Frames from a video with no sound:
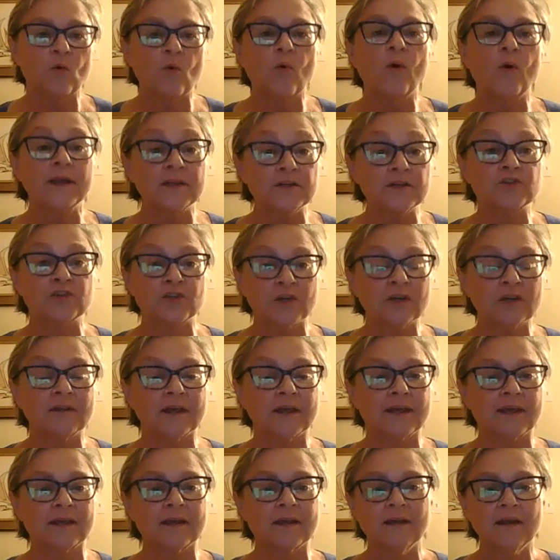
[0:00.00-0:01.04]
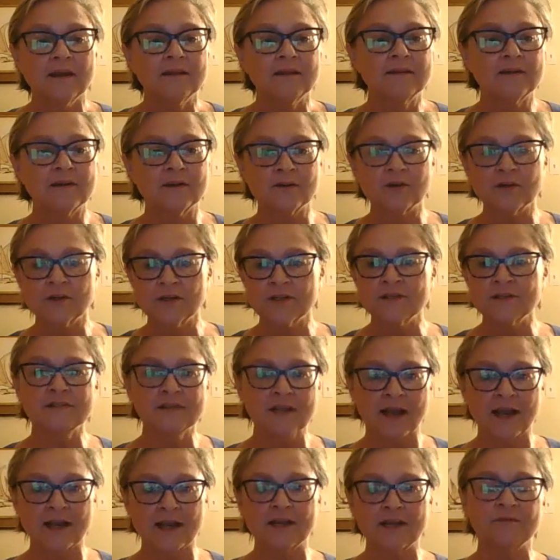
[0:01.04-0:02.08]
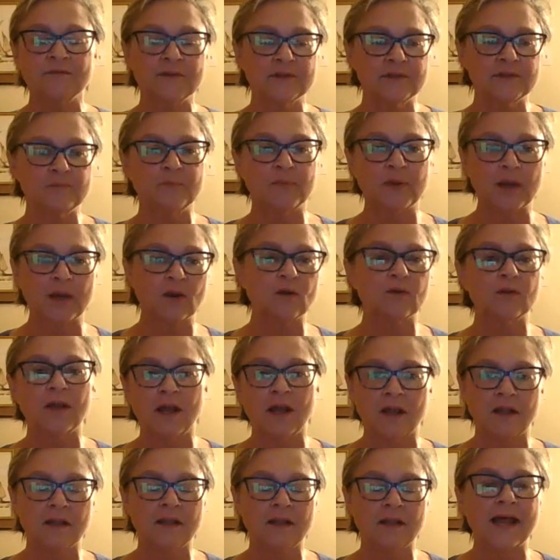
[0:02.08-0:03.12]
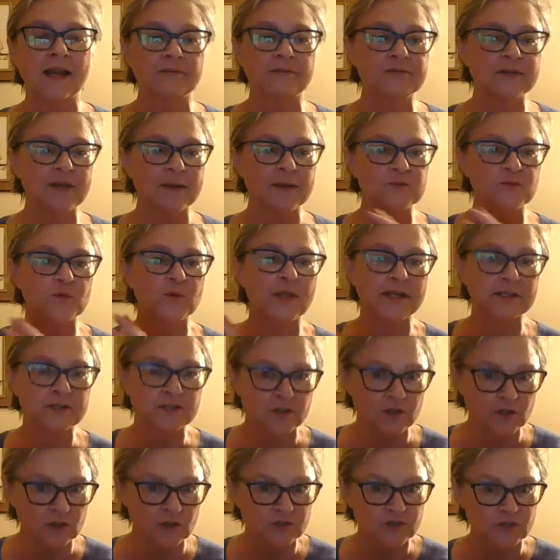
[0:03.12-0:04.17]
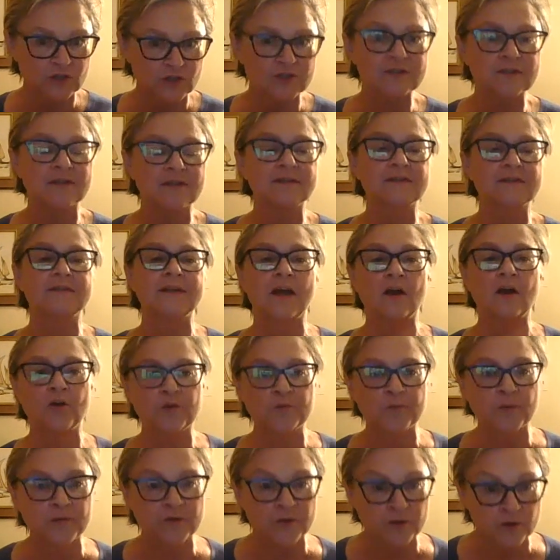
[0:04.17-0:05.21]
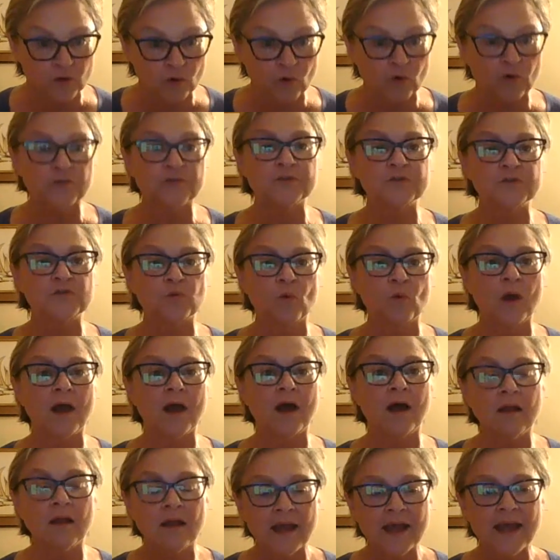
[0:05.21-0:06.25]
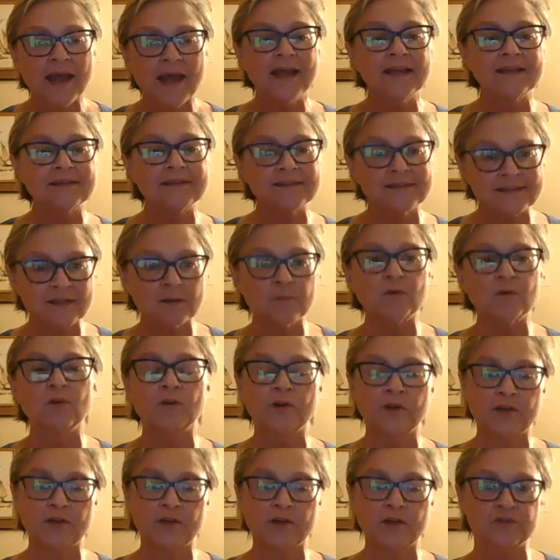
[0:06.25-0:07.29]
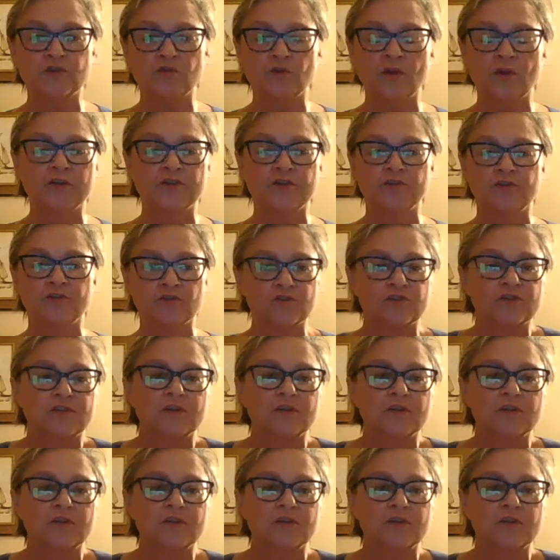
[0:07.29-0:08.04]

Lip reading: quite chilling. There is kind of a parallel. A lot of times we like to look just to the South, but the North as well has similar constructions or